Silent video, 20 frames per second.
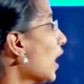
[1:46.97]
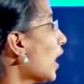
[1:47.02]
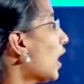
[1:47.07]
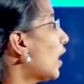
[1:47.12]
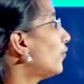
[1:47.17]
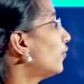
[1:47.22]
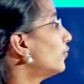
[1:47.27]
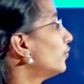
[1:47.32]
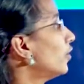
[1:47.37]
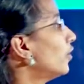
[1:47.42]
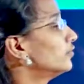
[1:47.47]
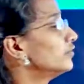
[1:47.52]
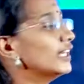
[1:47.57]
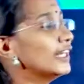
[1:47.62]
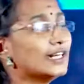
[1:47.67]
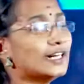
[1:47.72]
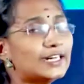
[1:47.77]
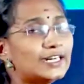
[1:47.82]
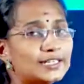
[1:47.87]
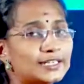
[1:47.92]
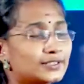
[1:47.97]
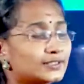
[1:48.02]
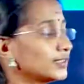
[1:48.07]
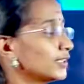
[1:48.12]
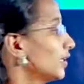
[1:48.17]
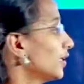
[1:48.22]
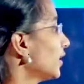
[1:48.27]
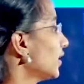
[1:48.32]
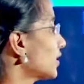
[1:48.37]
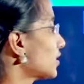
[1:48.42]
half of the earth
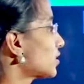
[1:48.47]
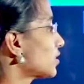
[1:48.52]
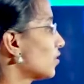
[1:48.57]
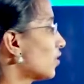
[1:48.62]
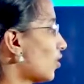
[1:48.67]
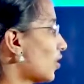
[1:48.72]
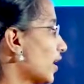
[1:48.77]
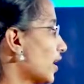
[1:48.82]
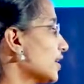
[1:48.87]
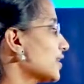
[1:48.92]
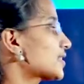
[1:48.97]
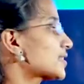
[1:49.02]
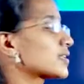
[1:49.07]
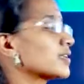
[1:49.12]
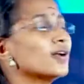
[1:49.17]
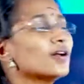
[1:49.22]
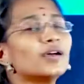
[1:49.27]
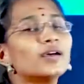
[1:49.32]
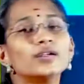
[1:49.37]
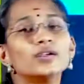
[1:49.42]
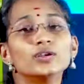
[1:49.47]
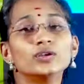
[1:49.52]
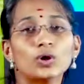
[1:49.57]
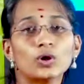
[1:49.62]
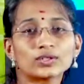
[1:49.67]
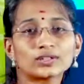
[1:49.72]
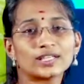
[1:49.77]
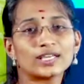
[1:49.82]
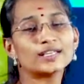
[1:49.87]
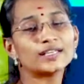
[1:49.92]
is known as
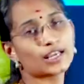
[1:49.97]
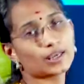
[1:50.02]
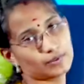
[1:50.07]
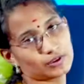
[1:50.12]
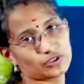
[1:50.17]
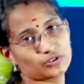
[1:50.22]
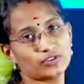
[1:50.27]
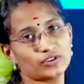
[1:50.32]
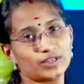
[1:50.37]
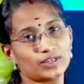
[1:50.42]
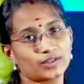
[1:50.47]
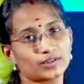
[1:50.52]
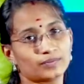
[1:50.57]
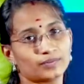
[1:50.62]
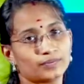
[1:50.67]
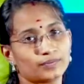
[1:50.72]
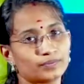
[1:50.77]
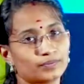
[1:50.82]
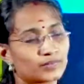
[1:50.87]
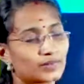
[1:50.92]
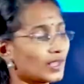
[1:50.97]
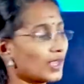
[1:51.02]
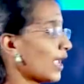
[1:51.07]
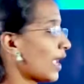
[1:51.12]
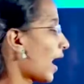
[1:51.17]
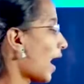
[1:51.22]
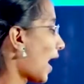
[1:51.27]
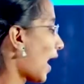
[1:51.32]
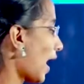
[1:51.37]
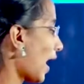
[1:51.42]
northern hemisphere
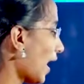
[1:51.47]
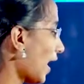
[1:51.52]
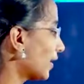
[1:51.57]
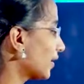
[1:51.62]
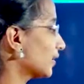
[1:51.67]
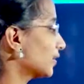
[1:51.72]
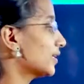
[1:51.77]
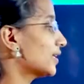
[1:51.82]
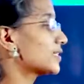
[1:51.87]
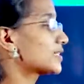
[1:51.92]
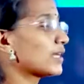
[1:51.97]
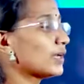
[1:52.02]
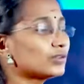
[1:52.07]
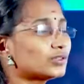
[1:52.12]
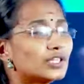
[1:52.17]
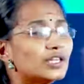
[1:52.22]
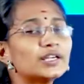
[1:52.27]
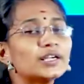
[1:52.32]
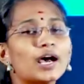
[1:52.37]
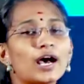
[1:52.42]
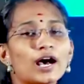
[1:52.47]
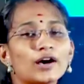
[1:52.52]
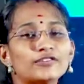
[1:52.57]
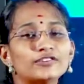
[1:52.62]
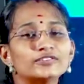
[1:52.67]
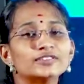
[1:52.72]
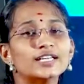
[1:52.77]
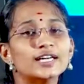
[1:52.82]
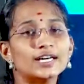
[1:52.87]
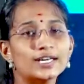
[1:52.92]
and the southern half
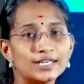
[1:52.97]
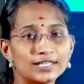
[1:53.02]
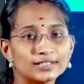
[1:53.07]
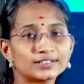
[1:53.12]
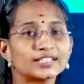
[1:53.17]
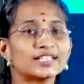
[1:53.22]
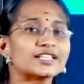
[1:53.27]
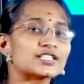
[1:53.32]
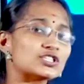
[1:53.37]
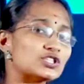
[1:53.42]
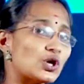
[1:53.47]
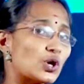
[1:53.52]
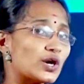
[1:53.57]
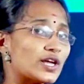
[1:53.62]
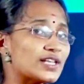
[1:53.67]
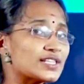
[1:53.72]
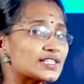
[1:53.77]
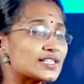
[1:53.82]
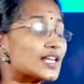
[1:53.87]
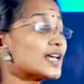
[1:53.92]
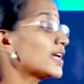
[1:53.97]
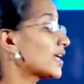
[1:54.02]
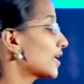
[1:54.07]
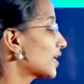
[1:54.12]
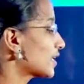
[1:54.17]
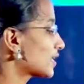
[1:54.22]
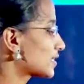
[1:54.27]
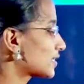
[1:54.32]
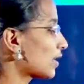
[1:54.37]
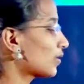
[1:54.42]
of the earth is known as
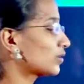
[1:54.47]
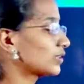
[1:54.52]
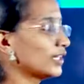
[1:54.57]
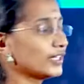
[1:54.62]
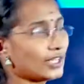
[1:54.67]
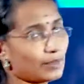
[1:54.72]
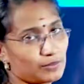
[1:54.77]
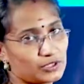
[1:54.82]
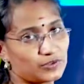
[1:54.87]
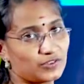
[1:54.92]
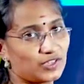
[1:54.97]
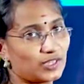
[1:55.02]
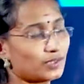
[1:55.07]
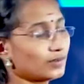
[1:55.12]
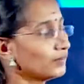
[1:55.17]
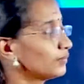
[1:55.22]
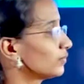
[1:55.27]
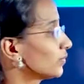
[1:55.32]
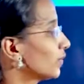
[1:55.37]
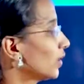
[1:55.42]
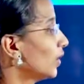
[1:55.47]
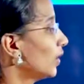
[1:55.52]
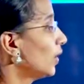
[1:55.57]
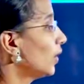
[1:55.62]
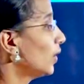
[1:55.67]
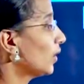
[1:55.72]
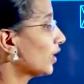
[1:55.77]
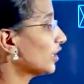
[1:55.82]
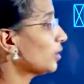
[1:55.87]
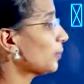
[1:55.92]
southern hemisphere.
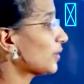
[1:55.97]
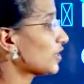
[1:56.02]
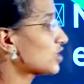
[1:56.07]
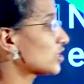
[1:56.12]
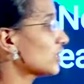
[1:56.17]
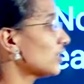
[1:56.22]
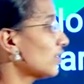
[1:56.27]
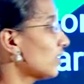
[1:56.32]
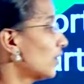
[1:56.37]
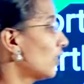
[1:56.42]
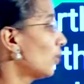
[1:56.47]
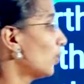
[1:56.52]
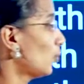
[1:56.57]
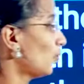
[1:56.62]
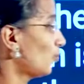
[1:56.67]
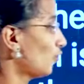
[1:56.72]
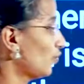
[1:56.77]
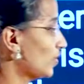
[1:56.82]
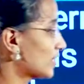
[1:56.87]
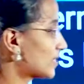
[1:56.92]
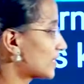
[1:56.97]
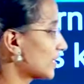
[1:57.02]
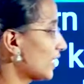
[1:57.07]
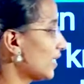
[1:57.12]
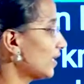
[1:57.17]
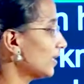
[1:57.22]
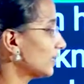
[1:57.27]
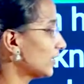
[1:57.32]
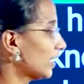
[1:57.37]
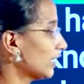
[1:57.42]
Look at the picture. We
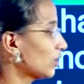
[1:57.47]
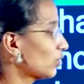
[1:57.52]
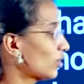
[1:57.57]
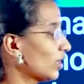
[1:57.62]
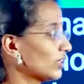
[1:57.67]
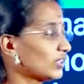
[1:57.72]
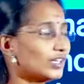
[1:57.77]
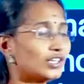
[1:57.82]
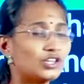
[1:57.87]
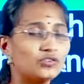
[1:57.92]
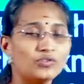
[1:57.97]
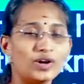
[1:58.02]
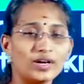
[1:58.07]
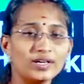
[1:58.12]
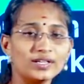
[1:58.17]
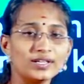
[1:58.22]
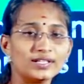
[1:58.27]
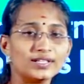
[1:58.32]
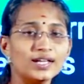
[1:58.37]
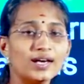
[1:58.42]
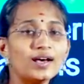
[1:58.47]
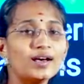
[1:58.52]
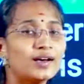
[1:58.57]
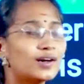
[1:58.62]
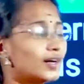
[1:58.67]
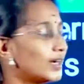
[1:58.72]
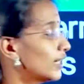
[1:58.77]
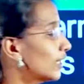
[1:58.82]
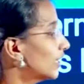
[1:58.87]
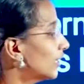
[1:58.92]
said the equator divides in the
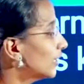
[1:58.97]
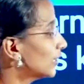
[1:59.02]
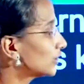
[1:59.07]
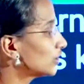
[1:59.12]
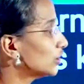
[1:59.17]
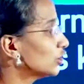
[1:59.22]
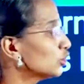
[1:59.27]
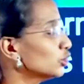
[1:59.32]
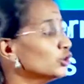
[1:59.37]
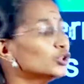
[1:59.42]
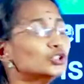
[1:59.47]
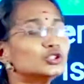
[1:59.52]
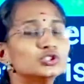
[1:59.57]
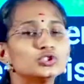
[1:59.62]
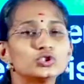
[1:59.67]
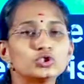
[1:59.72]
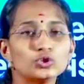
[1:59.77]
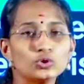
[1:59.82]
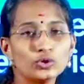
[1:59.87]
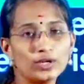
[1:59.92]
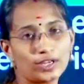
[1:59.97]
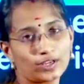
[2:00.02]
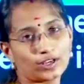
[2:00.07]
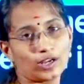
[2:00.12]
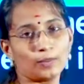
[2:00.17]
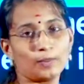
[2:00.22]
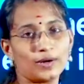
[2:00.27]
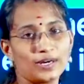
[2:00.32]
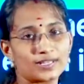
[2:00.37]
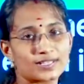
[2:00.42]
earth into two
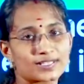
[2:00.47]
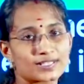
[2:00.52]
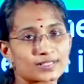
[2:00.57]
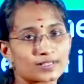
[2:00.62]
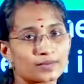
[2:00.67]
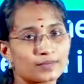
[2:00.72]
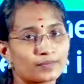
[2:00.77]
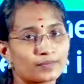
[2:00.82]
equal parts.